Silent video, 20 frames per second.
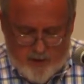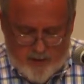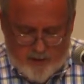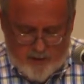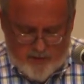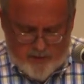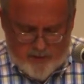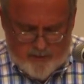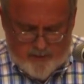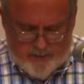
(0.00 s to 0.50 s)

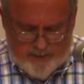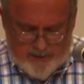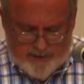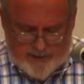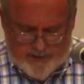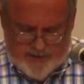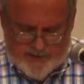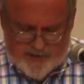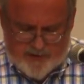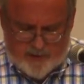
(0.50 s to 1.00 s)
What are
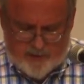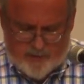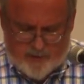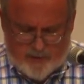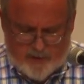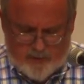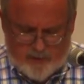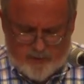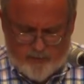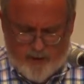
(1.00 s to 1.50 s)
penalties
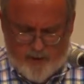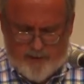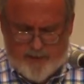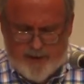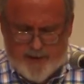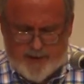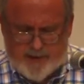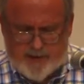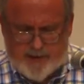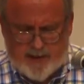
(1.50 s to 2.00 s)
and
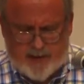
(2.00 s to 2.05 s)
remedies?